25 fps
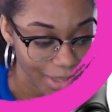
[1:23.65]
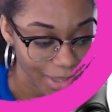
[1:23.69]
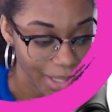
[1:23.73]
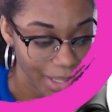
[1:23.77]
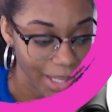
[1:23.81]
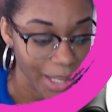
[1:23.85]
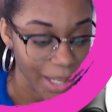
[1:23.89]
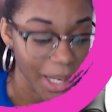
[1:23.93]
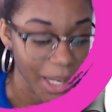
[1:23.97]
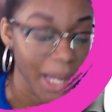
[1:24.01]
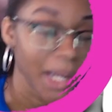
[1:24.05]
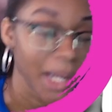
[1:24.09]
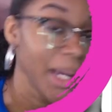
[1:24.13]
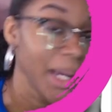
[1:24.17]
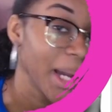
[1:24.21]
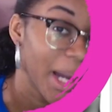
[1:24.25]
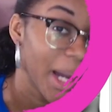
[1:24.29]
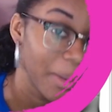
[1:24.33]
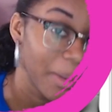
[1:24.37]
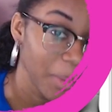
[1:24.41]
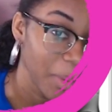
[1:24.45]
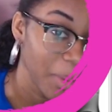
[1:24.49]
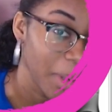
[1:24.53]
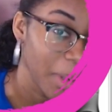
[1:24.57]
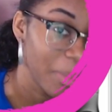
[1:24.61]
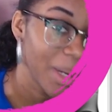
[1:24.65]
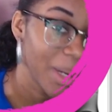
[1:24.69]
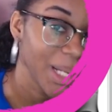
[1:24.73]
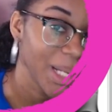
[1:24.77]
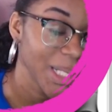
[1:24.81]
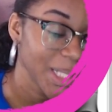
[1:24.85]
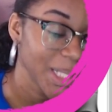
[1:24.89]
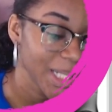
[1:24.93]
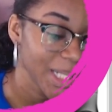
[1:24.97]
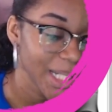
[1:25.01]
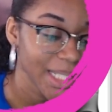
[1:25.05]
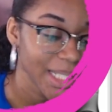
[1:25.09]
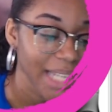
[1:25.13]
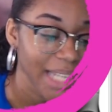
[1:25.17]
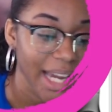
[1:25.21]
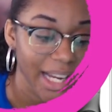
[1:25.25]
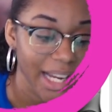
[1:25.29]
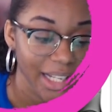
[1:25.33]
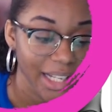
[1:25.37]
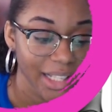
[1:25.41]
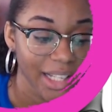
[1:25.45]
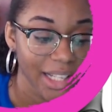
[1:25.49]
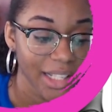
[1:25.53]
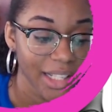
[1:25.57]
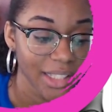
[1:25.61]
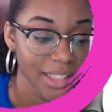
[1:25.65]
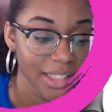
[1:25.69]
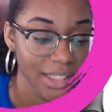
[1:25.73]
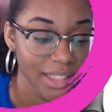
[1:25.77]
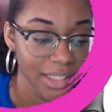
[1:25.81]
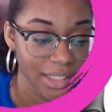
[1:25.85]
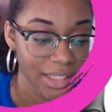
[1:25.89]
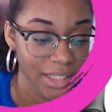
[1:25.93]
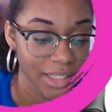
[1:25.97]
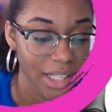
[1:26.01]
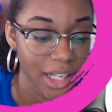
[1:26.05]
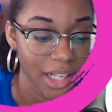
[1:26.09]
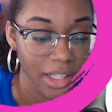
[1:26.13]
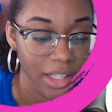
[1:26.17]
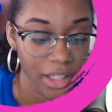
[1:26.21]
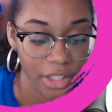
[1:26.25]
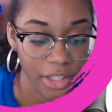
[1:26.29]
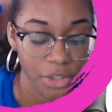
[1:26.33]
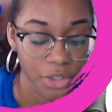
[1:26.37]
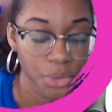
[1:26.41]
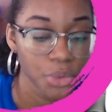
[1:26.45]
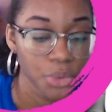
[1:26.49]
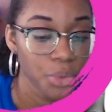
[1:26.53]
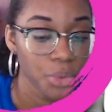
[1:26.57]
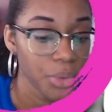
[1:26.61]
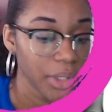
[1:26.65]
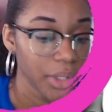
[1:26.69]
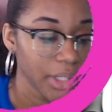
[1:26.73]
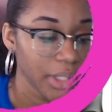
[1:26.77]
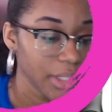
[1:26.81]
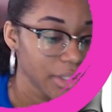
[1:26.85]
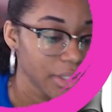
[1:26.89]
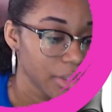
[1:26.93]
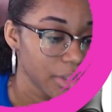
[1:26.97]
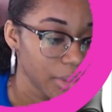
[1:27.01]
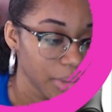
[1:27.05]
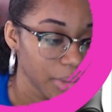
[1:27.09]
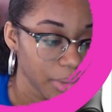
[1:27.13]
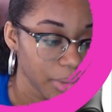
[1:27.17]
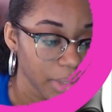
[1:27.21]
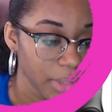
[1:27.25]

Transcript: I'm gonna apologize. I had a lot of online schoolwork, so